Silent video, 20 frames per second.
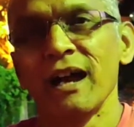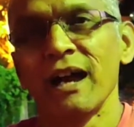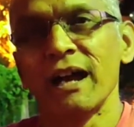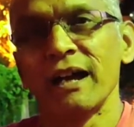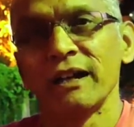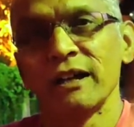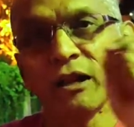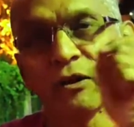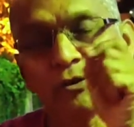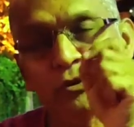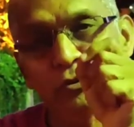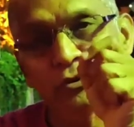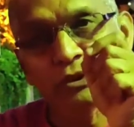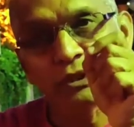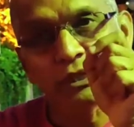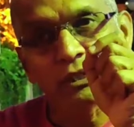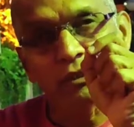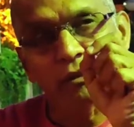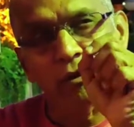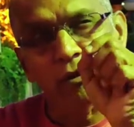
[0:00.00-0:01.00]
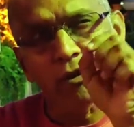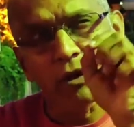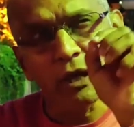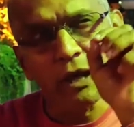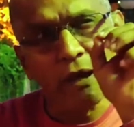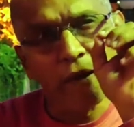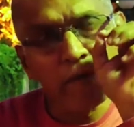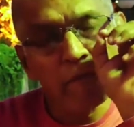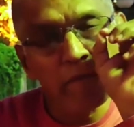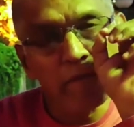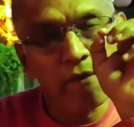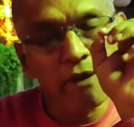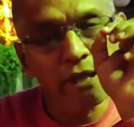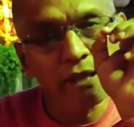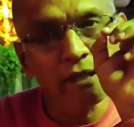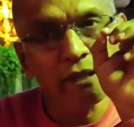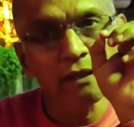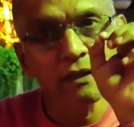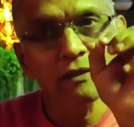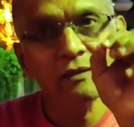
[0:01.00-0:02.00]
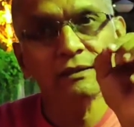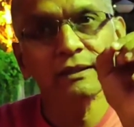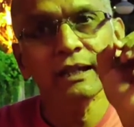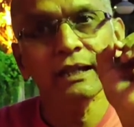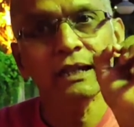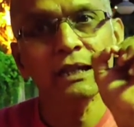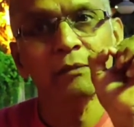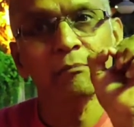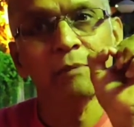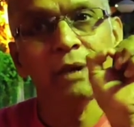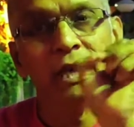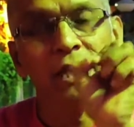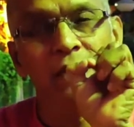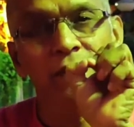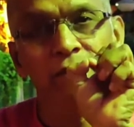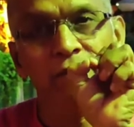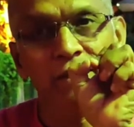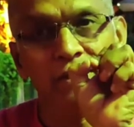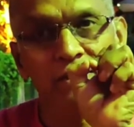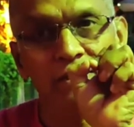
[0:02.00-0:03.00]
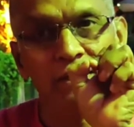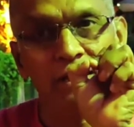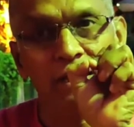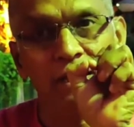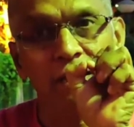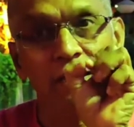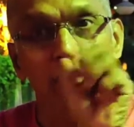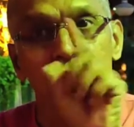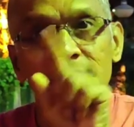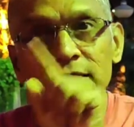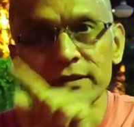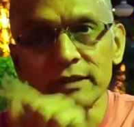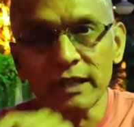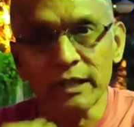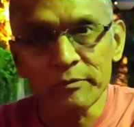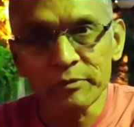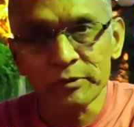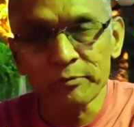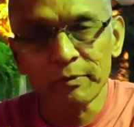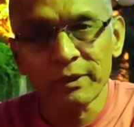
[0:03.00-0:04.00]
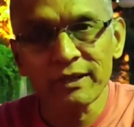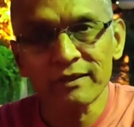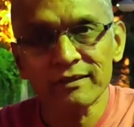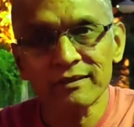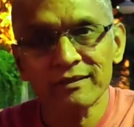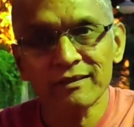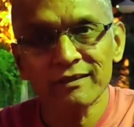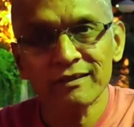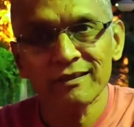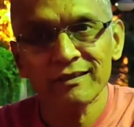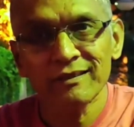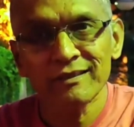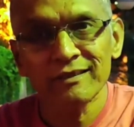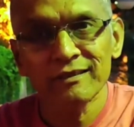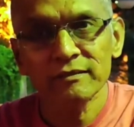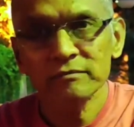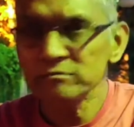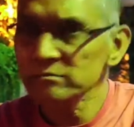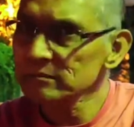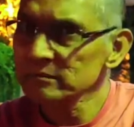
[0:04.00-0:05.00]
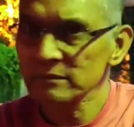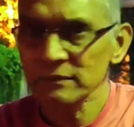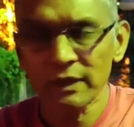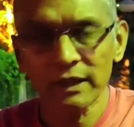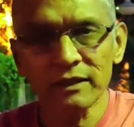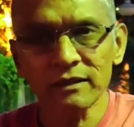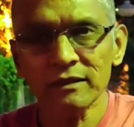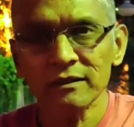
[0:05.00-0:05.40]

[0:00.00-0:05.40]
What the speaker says: And now you see, everything is getting manifested in the same space. Right?